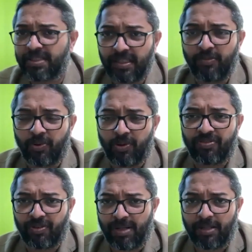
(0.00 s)
still vote
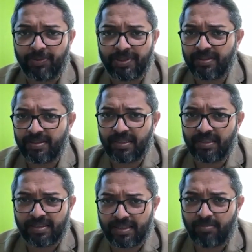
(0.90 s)
for Babush
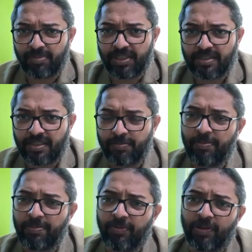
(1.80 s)
in some places.
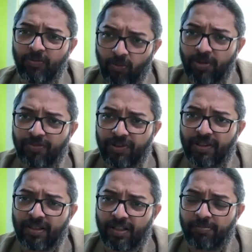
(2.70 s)
People will vote for
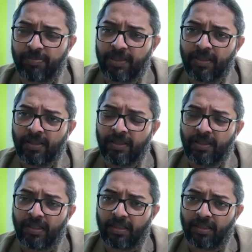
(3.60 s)
a corrupt
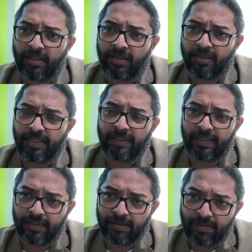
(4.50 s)

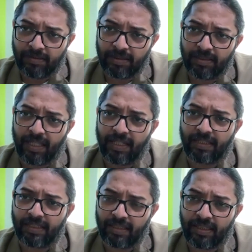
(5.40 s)

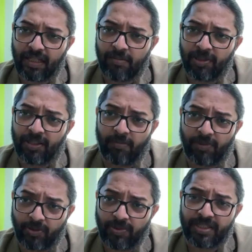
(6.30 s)
like Digambar
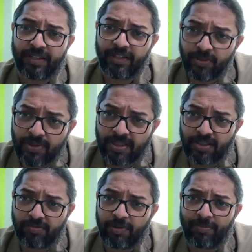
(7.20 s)
Kamat, who was accused
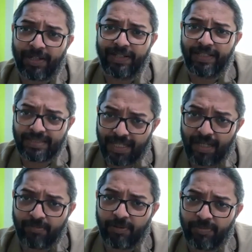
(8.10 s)
of the mining
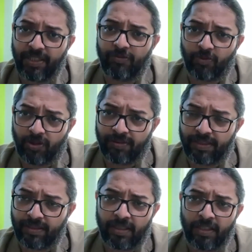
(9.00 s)
scam and being involved
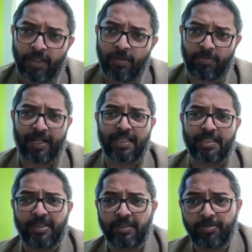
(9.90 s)
in it. But has
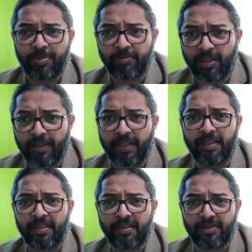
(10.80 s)
BJP done
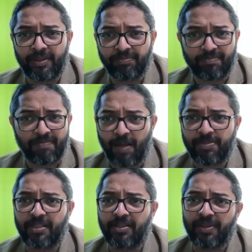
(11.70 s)
anything to him?
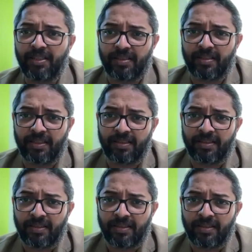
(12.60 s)
Absolutely nothing.